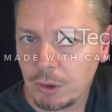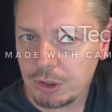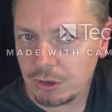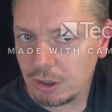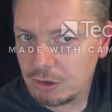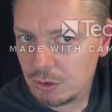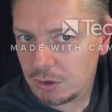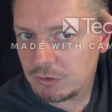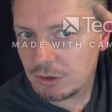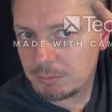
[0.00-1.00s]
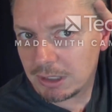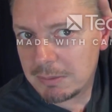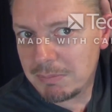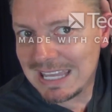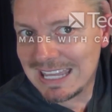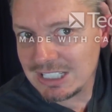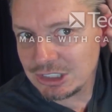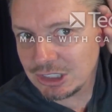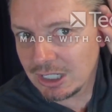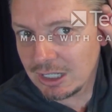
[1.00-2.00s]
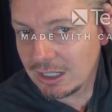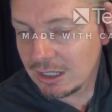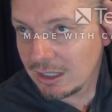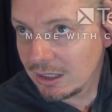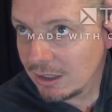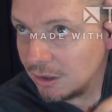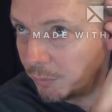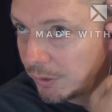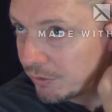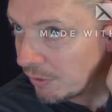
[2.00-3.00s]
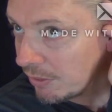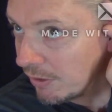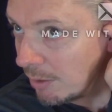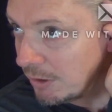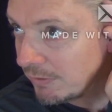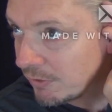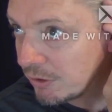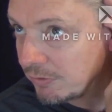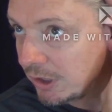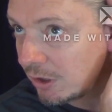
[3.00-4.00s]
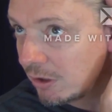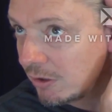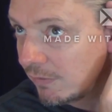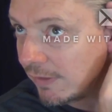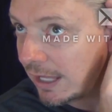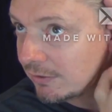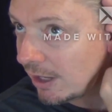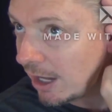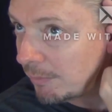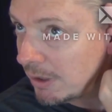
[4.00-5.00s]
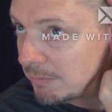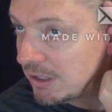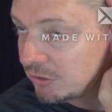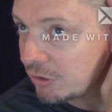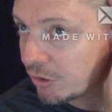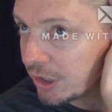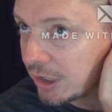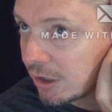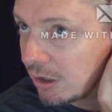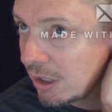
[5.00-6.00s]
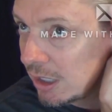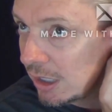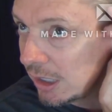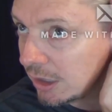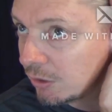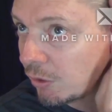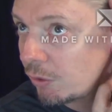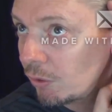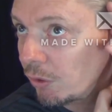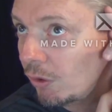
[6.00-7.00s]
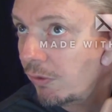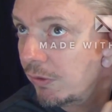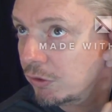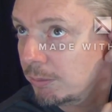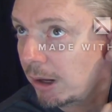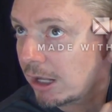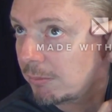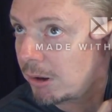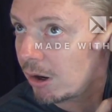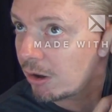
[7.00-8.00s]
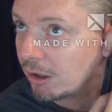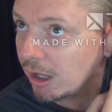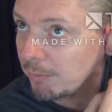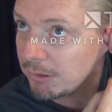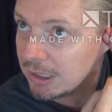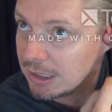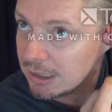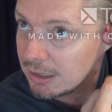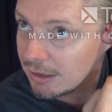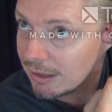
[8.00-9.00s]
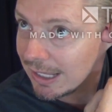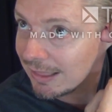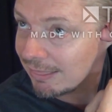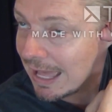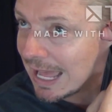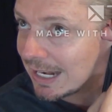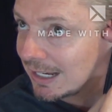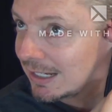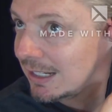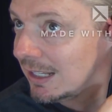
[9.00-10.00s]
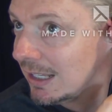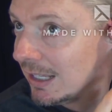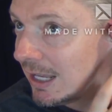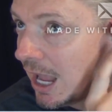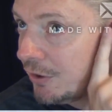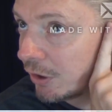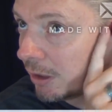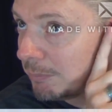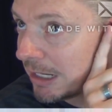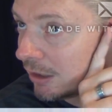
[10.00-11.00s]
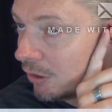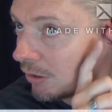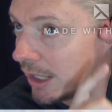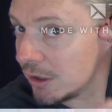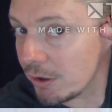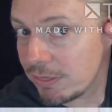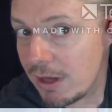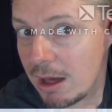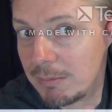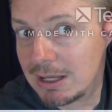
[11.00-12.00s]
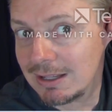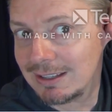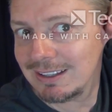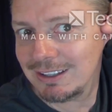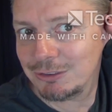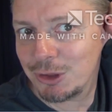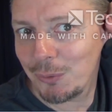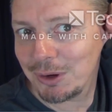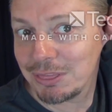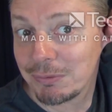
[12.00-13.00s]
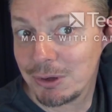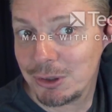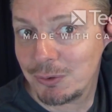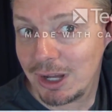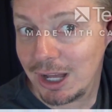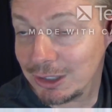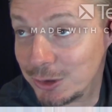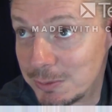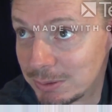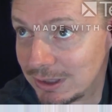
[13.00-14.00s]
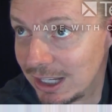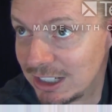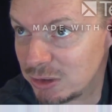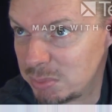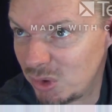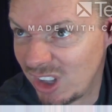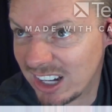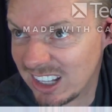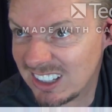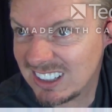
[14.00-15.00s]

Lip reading: What you're gonna do is simply pinch with your thumb and first finger that top piece of your ear and curl this bottom part up like that, and you're gonna make it look like your thumb is going through a loop, and just pull on it.